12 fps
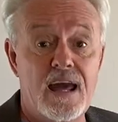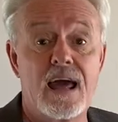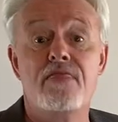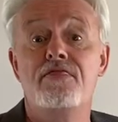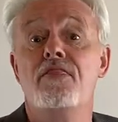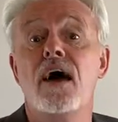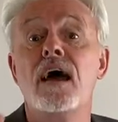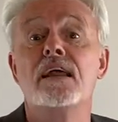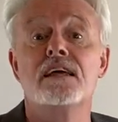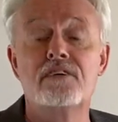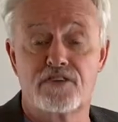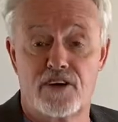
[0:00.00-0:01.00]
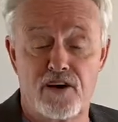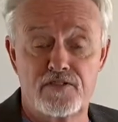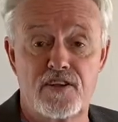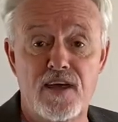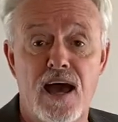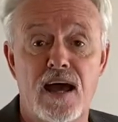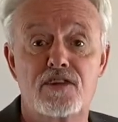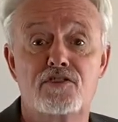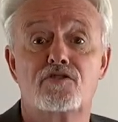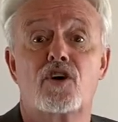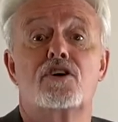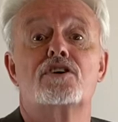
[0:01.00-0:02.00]
And then even after that, you've
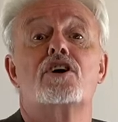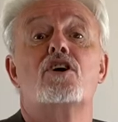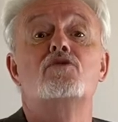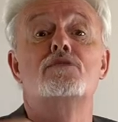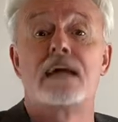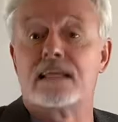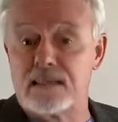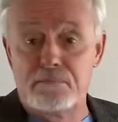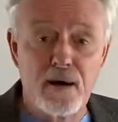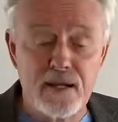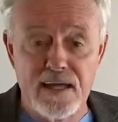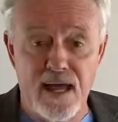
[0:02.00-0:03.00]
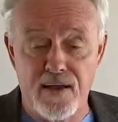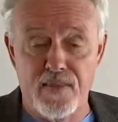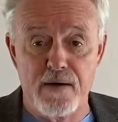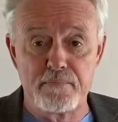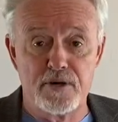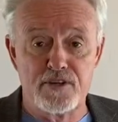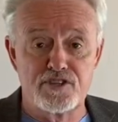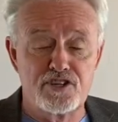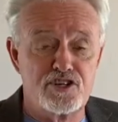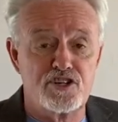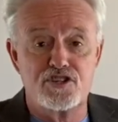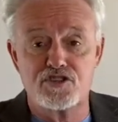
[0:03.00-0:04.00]
got to go get the money out of that person.
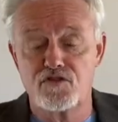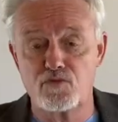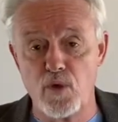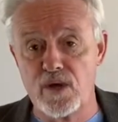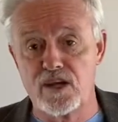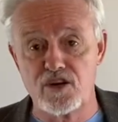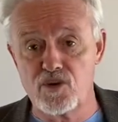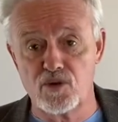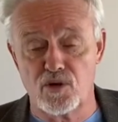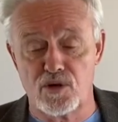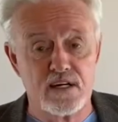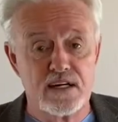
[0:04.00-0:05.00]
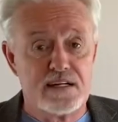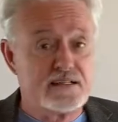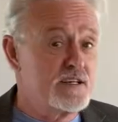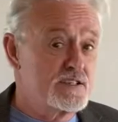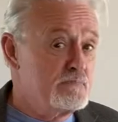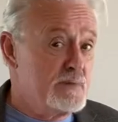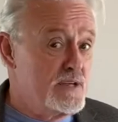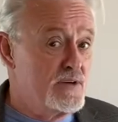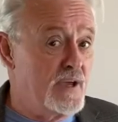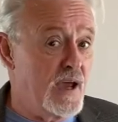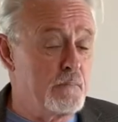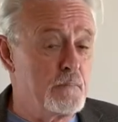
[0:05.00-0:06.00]
Just because you win in court doesn't mean you're
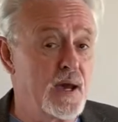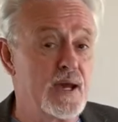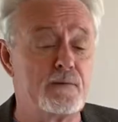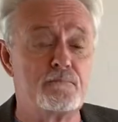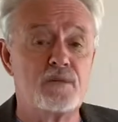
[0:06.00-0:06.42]
getting paid.